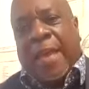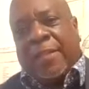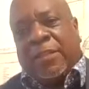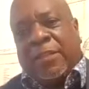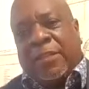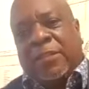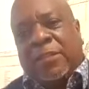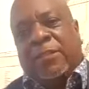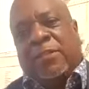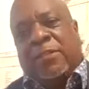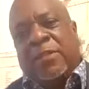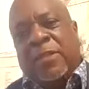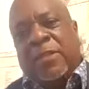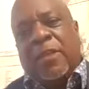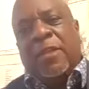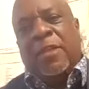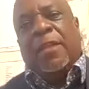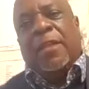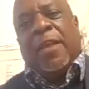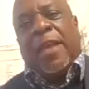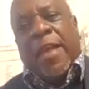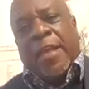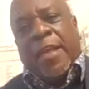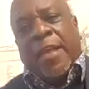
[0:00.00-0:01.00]
as
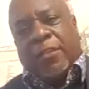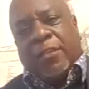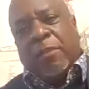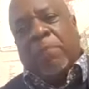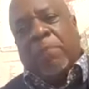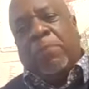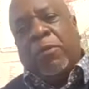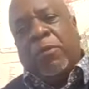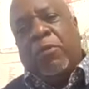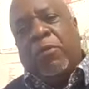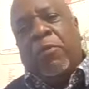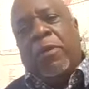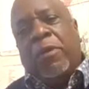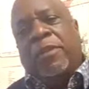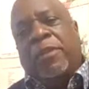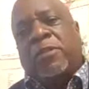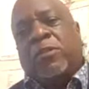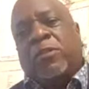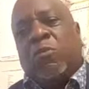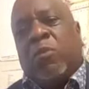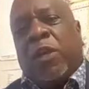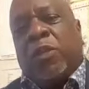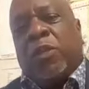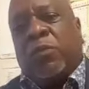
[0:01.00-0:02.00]
as it
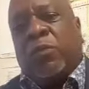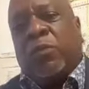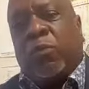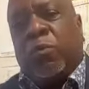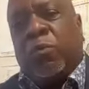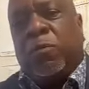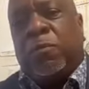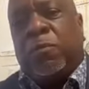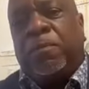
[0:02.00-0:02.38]
progressed westward.